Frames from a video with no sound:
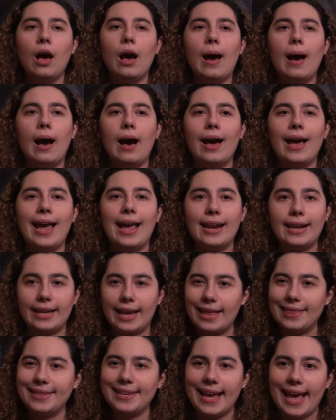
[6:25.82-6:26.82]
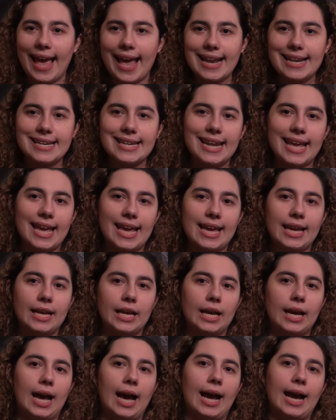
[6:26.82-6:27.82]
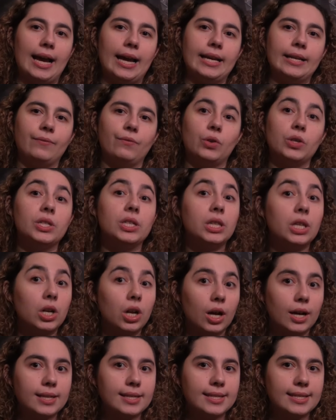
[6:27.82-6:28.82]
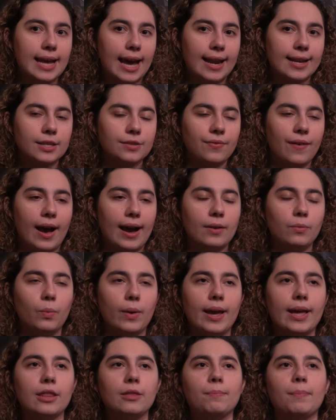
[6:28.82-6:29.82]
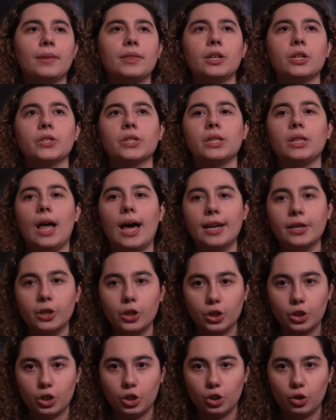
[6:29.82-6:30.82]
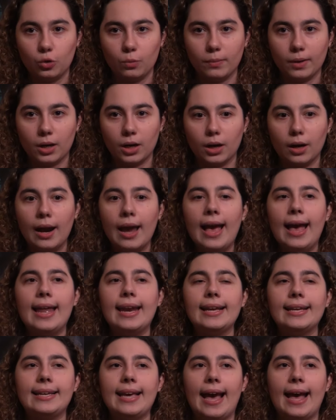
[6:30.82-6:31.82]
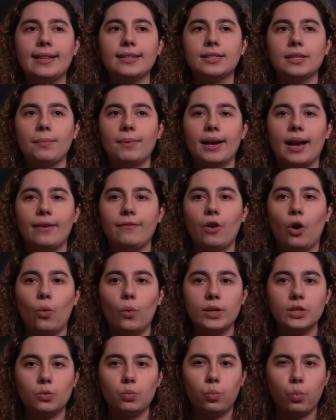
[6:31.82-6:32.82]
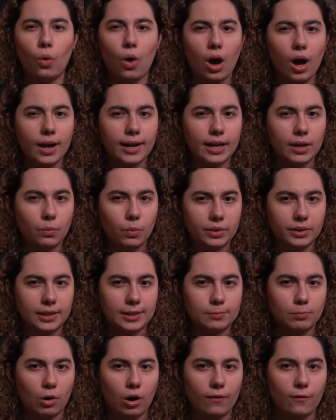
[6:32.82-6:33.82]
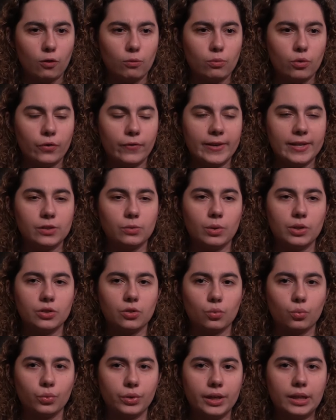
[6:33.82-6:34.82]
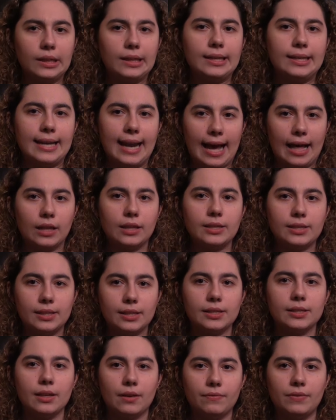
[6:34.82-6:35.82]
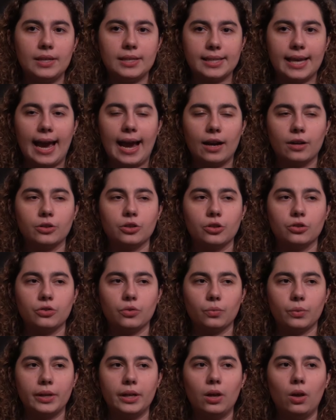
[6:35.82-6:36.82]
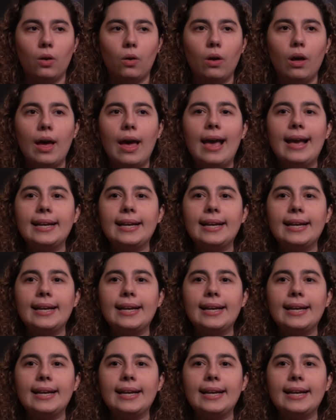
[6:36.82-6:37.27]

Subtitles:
And again, the ending I was a little unsatisfied with, but there's a lot of good humor. And again, something I've always wanted with these Marvel movies was a real analysis of these characters, a real